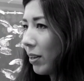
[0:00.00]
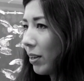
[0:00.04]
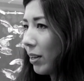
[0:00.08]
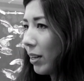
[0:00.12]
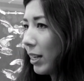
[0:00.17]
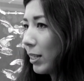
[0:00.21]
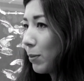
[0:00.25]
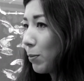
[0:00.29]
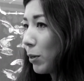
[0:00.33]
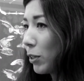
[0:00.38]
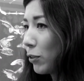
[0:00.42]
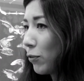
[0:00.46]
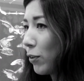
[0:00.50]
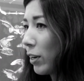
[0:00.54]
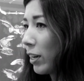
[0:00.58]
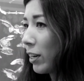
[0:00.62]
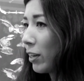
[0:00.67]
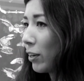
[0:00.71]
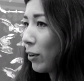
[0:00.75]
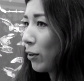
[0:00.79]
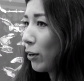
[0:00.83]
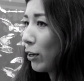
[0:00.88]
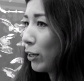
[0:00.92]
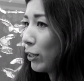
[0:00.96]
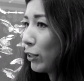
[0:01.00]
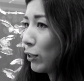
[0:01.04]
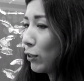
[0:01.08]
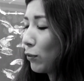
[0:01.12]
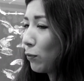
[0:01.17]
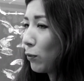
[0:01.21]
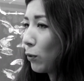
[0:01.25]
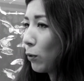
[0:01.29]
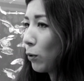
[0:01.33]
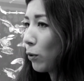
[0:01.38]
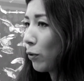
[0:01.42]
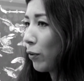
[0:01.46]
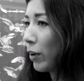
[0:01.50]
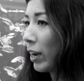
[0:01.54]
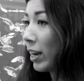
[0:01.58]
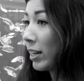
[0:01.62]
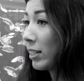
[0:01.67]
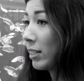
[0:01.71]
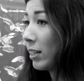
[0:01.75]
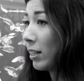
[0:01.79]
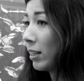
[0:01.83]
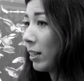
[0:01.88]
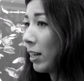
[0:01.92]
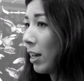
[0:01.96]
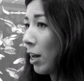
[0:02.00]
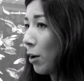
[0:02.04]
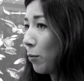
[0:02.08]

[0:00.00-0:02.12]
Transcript: He's most recognised for creating the